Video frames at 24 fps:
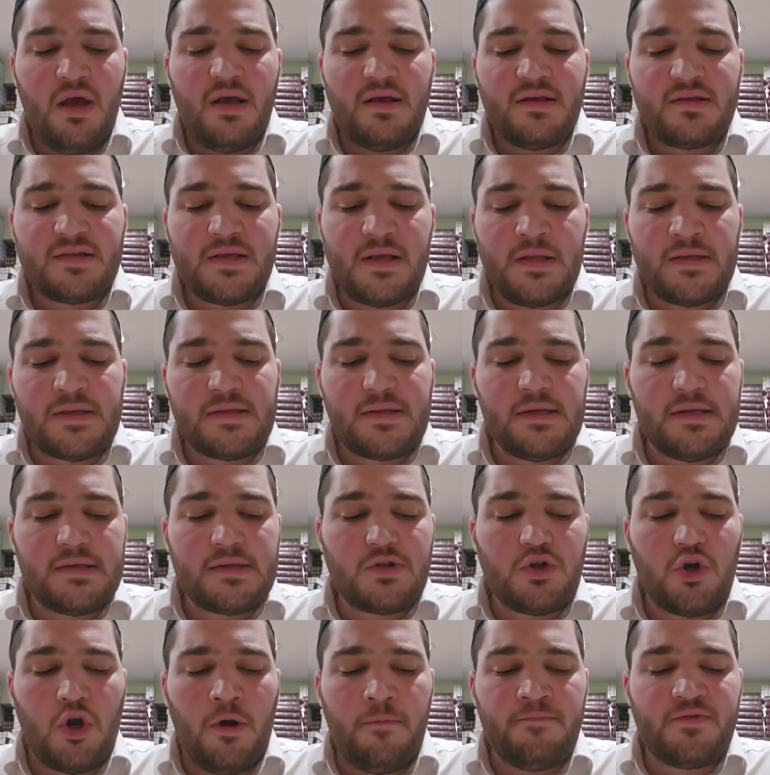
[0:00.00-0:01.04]
Since these
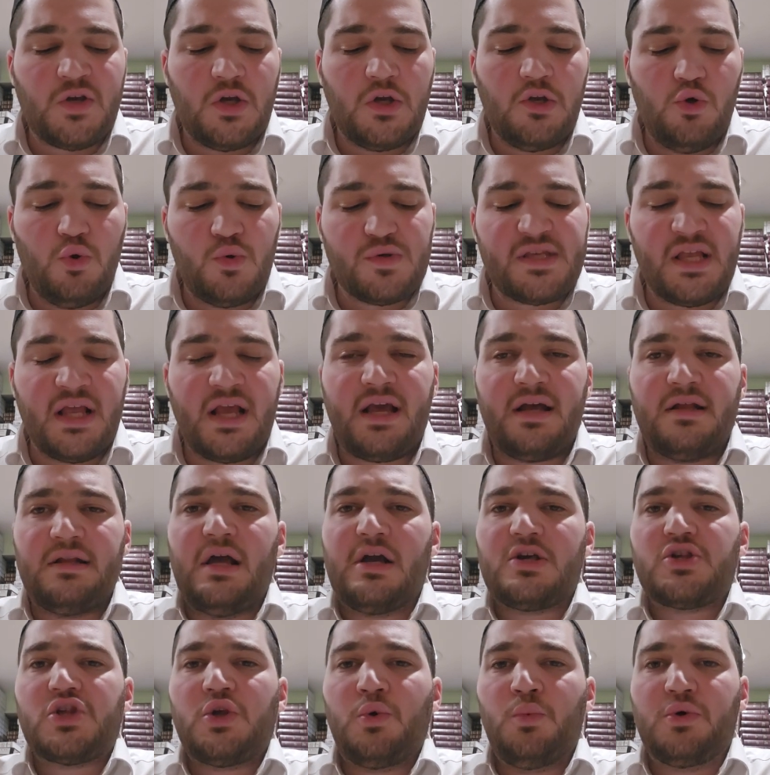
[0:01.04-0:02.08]
terms are used in
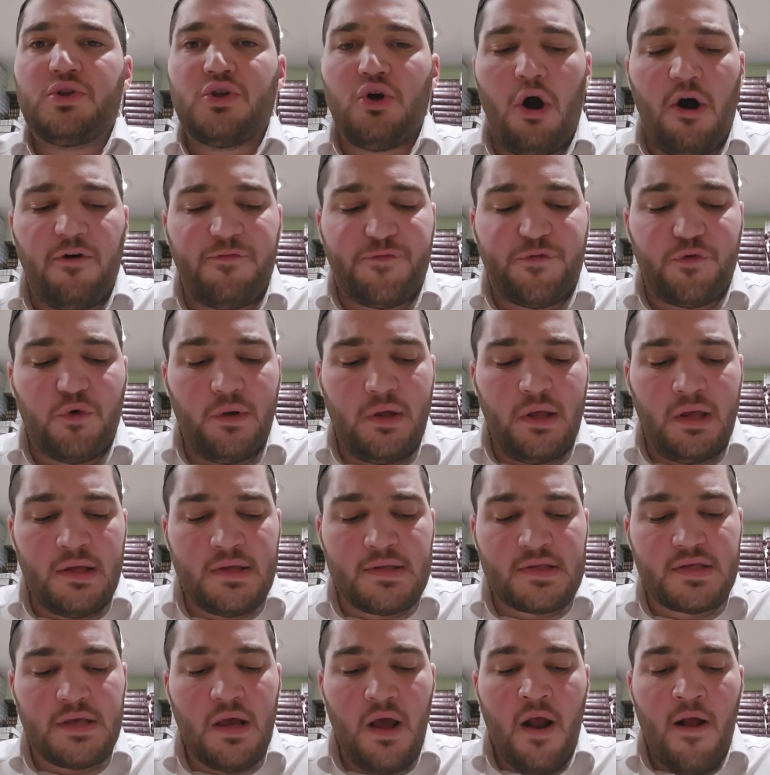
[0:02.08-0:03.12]
connection with
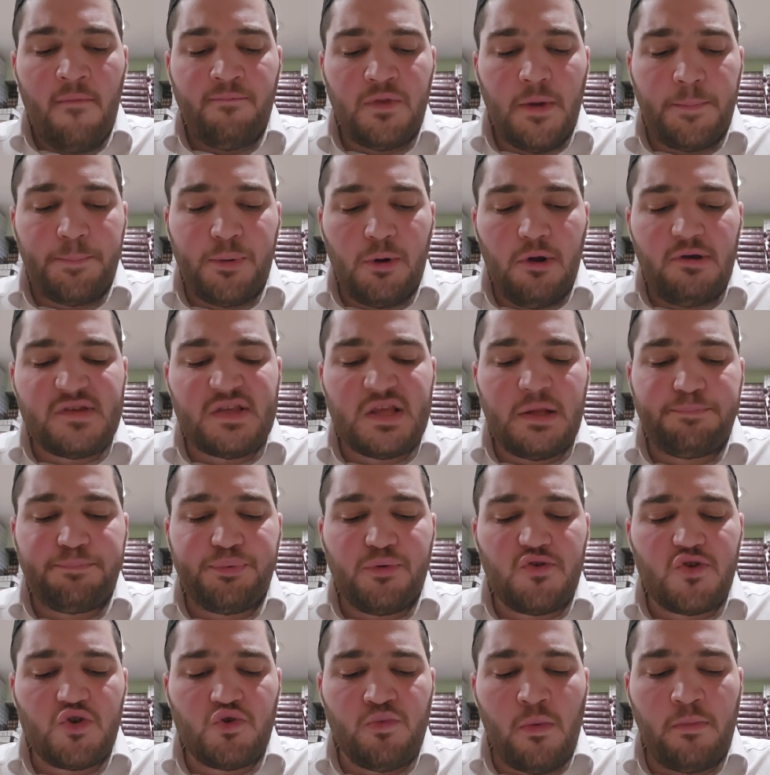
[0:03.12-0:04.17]
offerings, the person
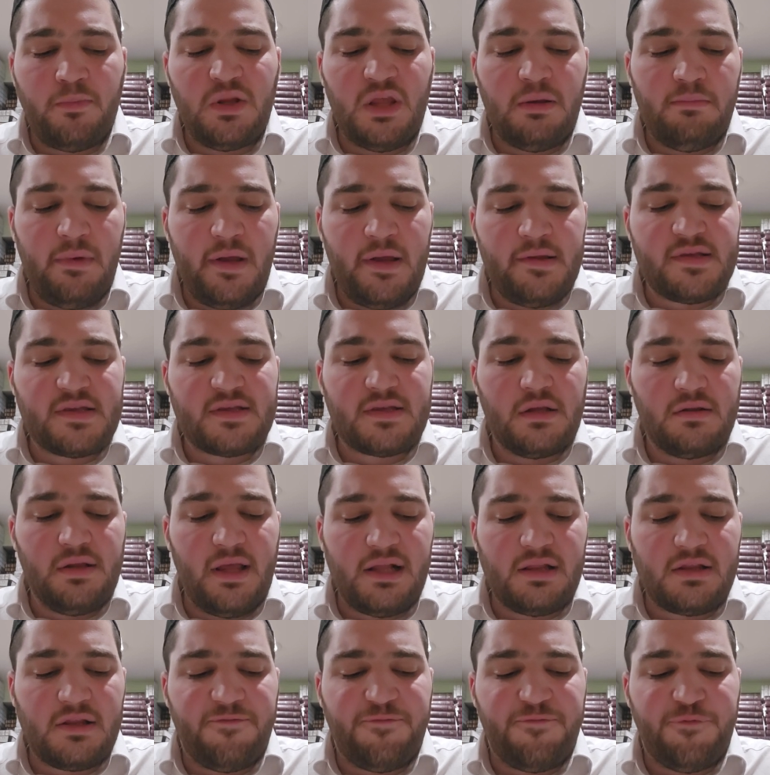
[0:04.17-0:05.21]
presumably means to
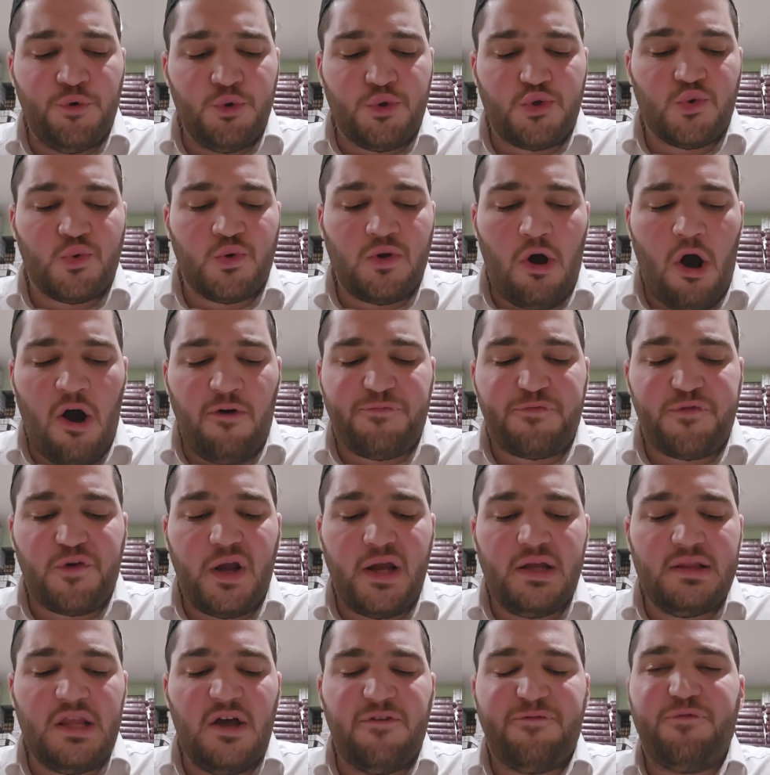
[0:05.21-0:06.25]
link the food to an
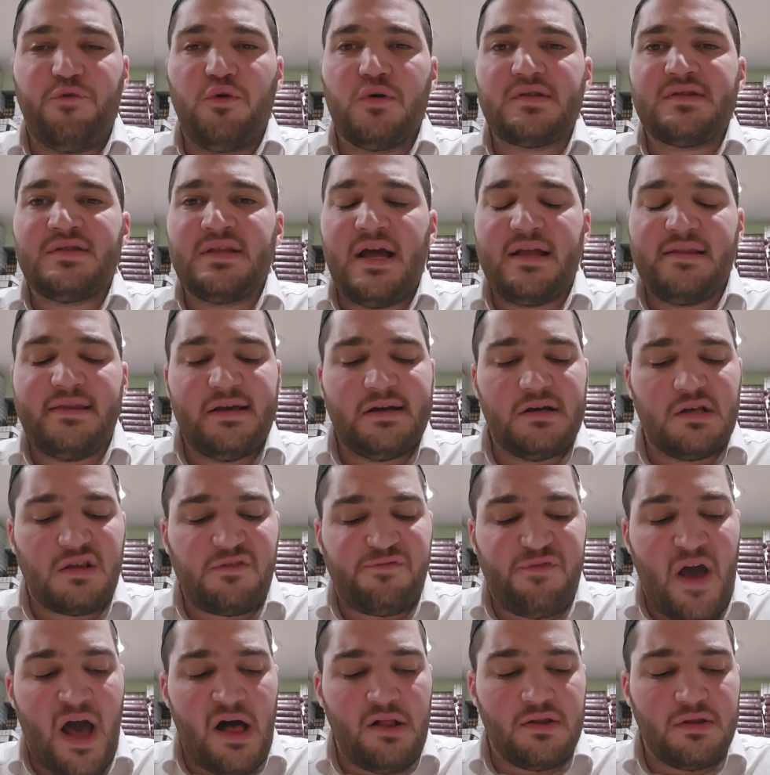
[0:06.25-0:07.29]
offering, and therefore his neder is
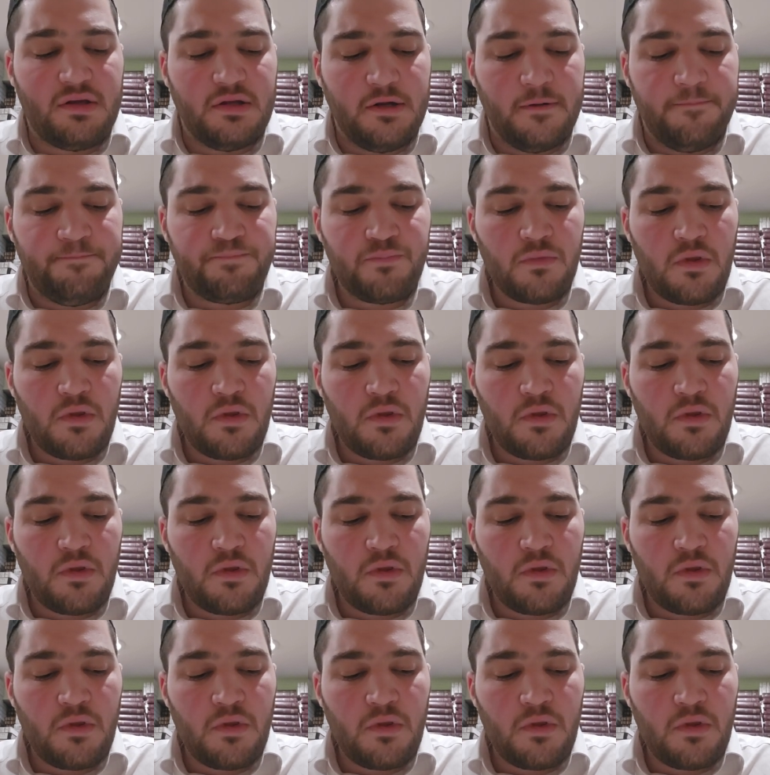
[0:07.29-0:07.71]
valid.